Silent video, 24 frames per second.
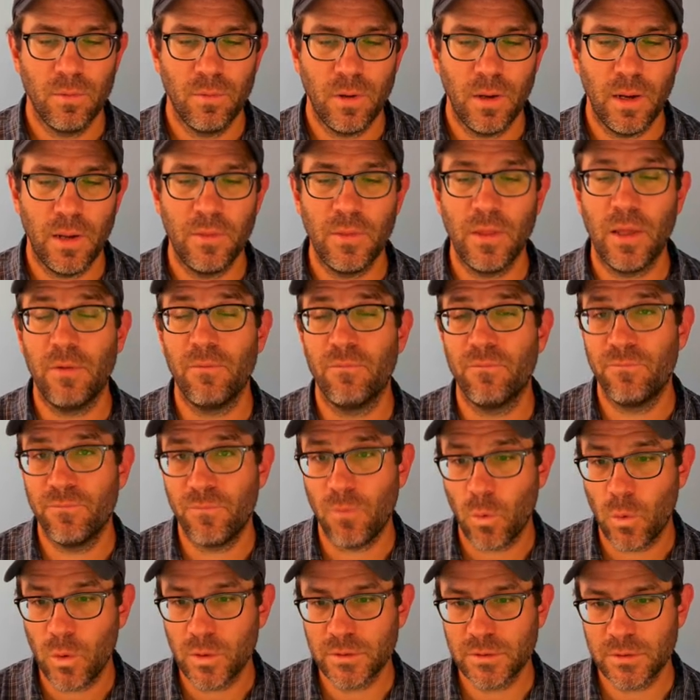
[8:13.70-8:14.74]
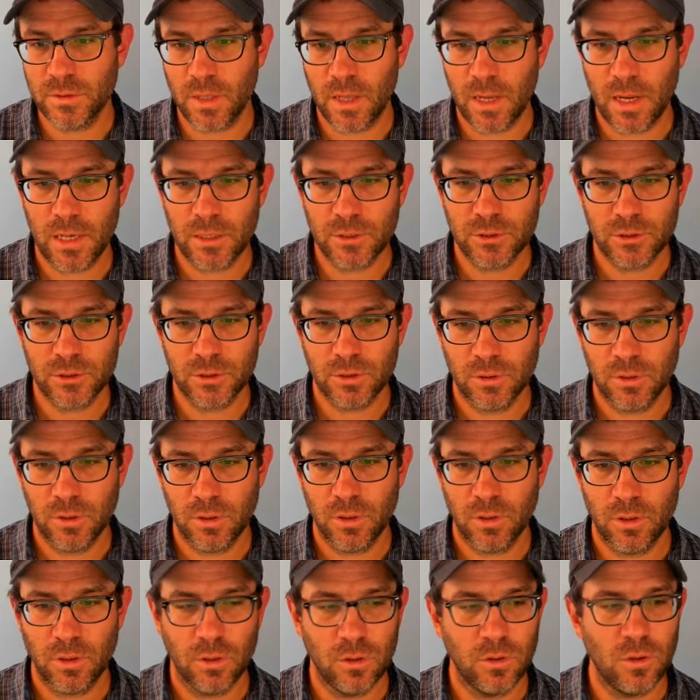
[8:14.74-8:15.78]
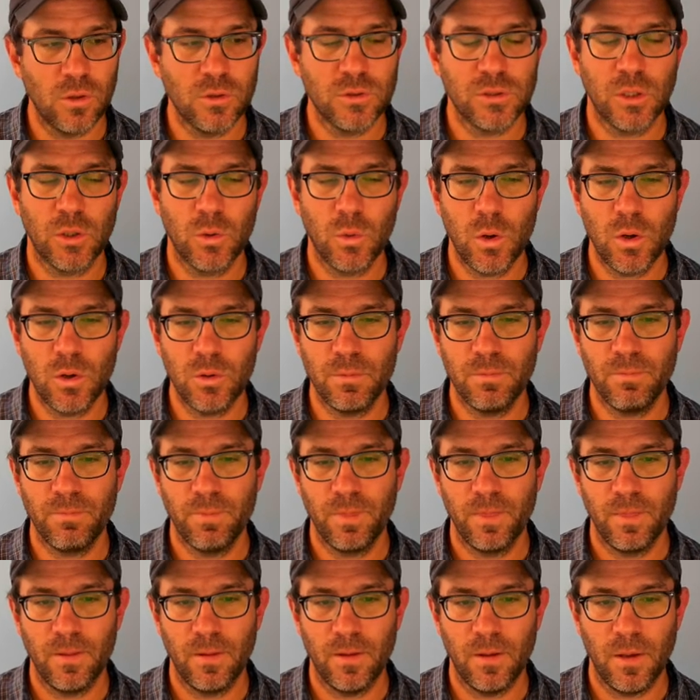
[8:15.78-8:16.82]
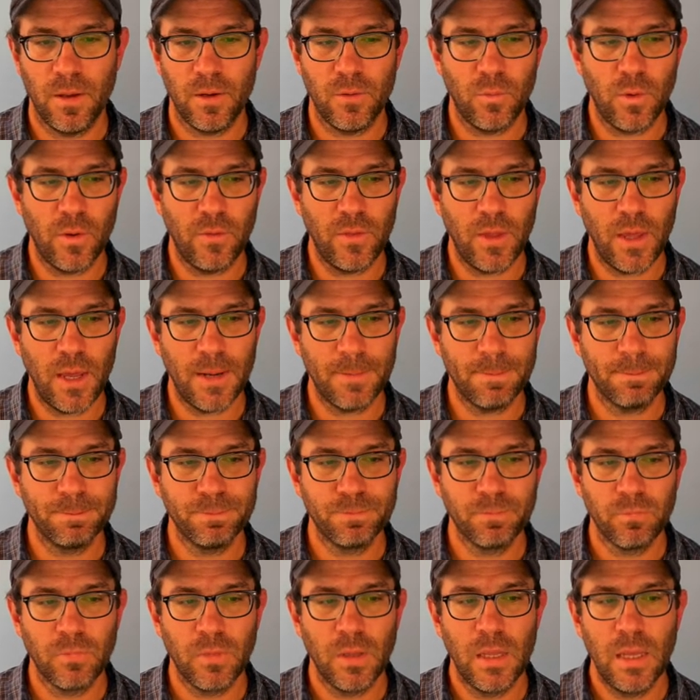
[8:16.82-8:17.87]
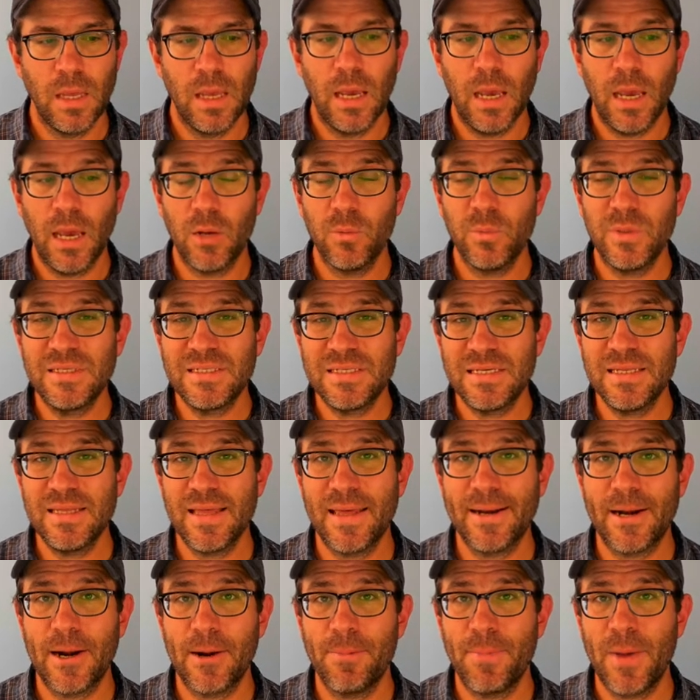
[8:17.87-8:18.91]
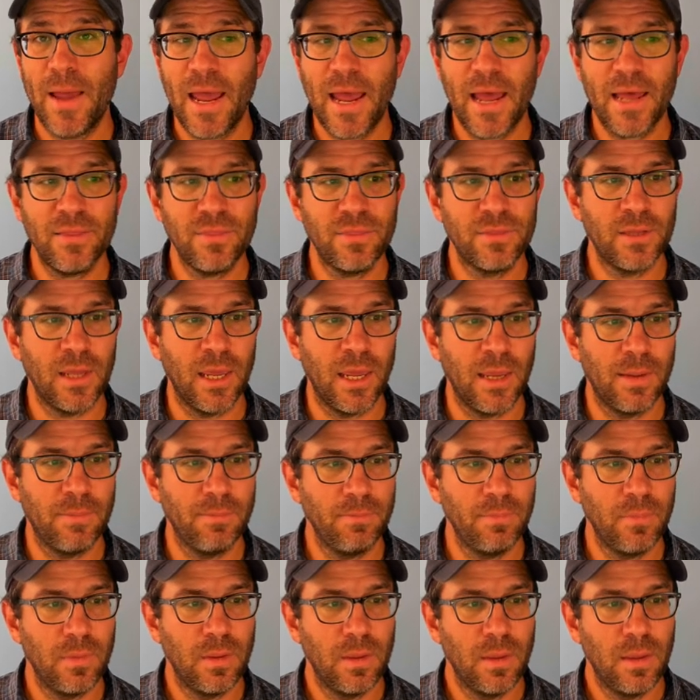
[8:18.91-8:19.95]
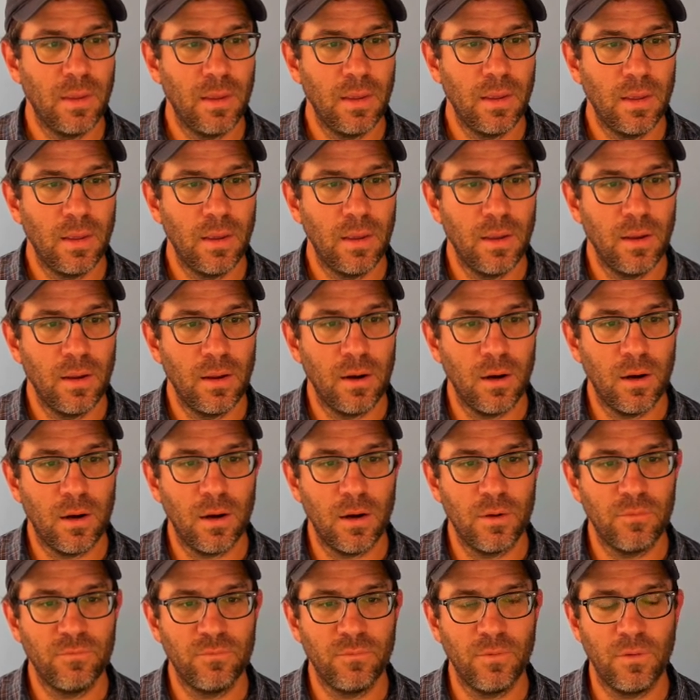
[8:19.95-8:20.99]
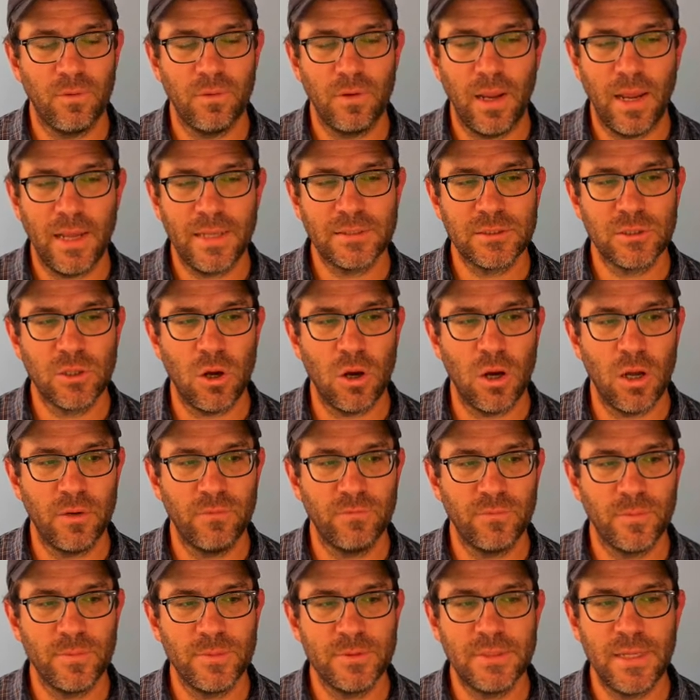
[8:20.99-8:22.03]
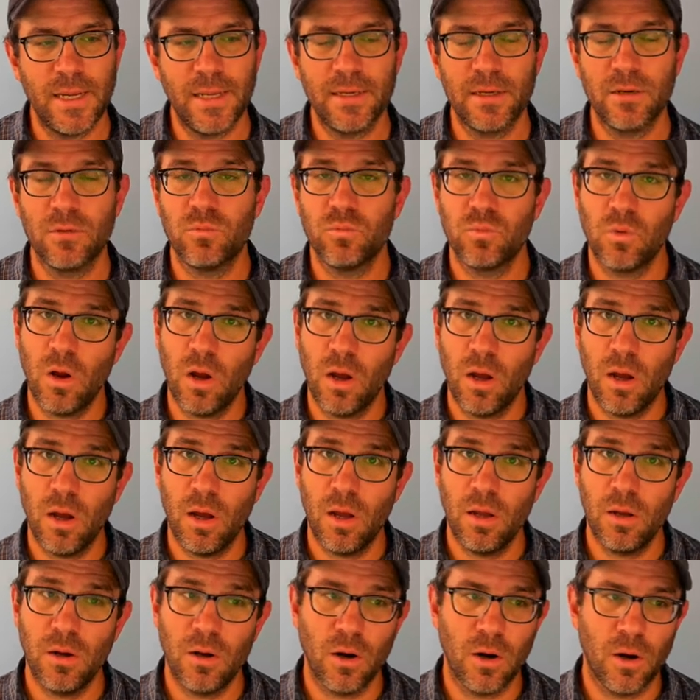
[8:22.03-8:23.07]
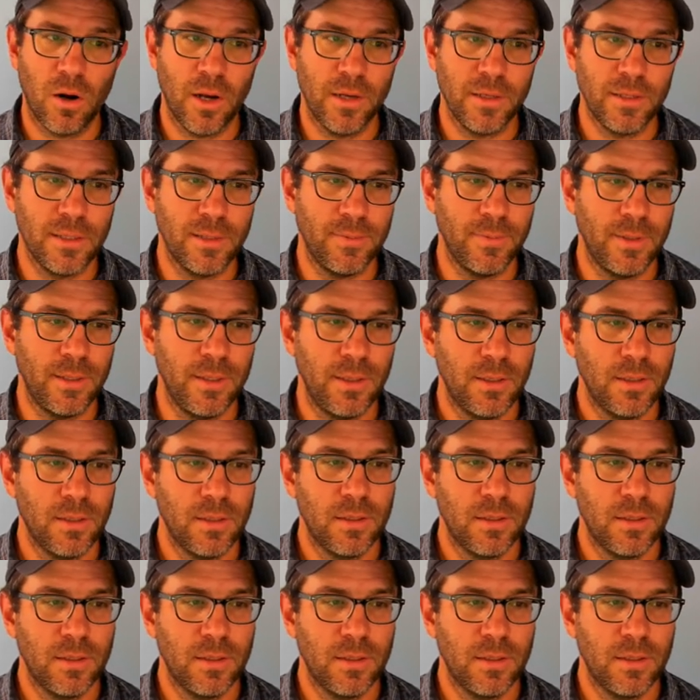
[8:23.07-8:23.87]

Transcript: and then forward slash closing quote, and run that. And we see that our path name has gone from data raw rndb